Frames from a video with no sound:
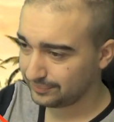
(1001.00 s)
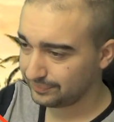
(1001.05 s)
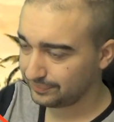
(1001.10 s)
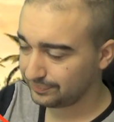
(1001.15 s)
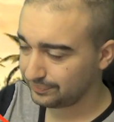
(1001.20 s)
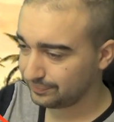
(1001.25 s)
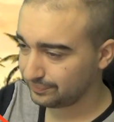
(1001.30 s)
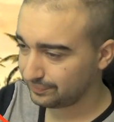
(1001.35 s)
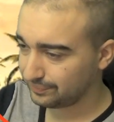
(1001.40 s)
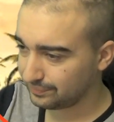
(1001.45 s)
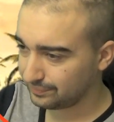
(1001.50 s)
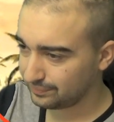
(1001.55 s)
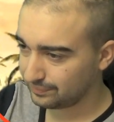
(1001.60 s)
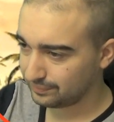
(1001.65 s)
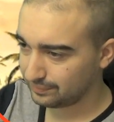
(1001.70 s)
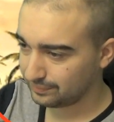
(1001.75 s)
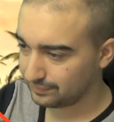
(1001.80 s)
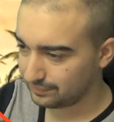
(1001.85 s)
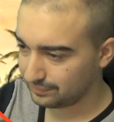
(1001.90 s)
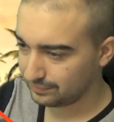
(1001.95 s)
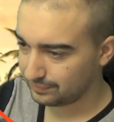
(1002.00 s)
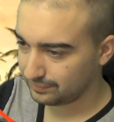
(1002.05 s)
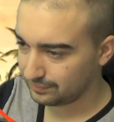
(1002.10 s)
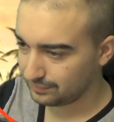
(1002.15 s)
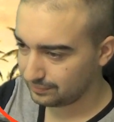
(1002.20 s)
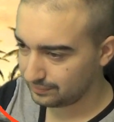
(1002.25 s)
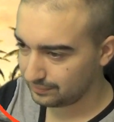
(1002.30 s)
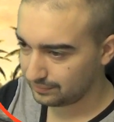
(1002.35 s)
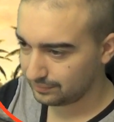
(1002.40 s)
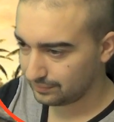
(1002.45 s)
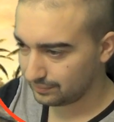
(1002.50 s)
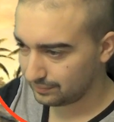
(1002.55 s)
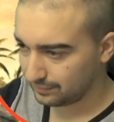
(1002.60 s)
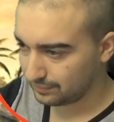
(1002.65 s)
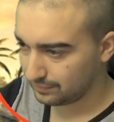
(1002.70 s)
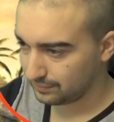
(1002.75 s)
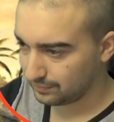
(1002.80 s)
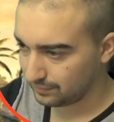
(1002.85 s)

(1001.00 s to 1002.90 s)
(no one is talking)